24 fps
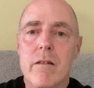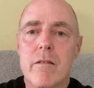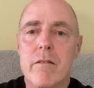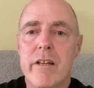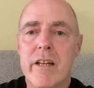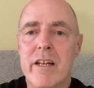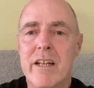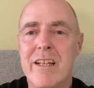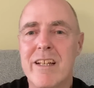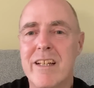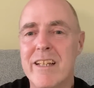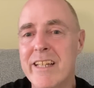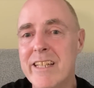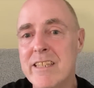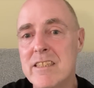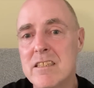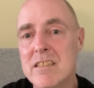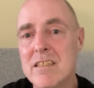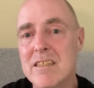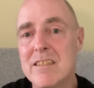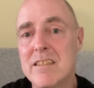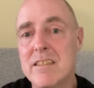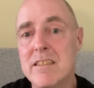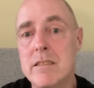He
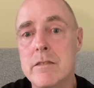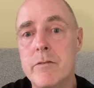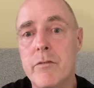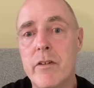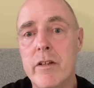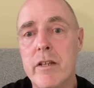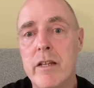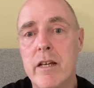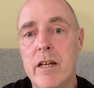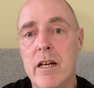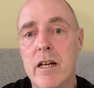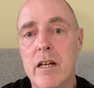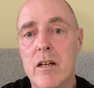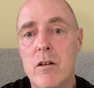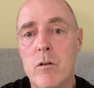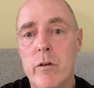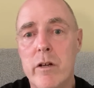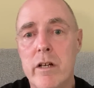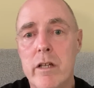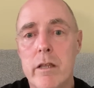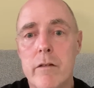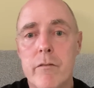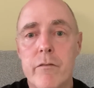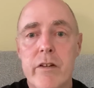starts his video
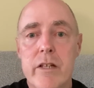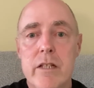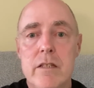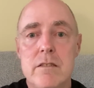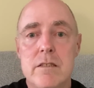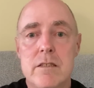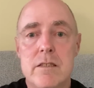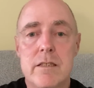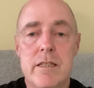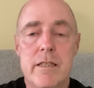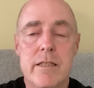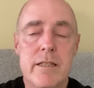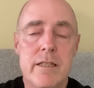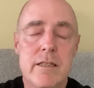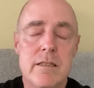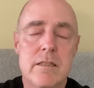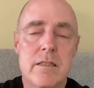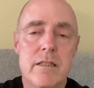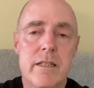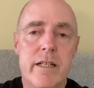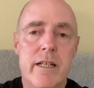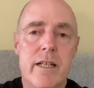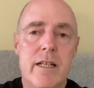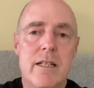with a few
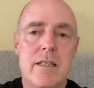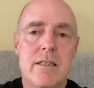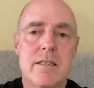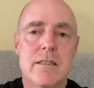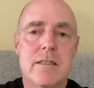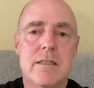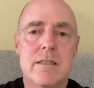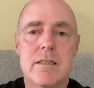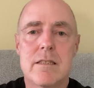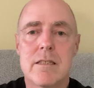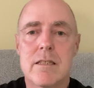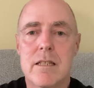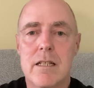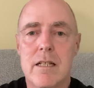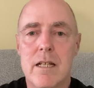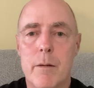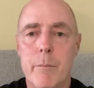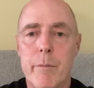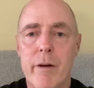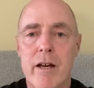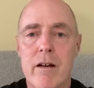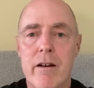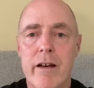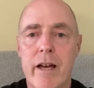statistics
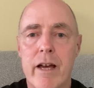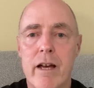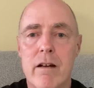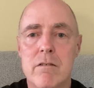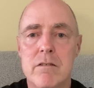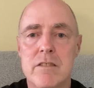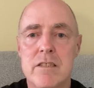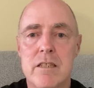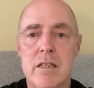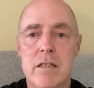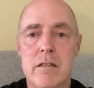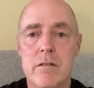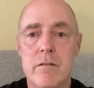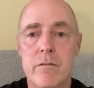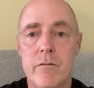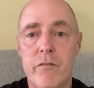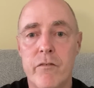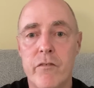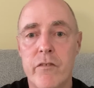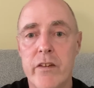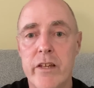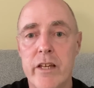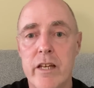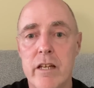about how so
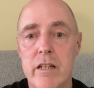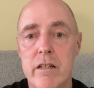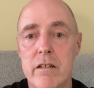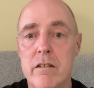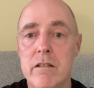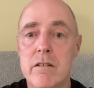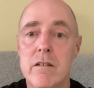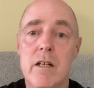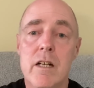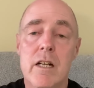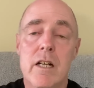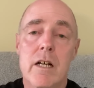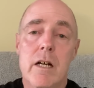few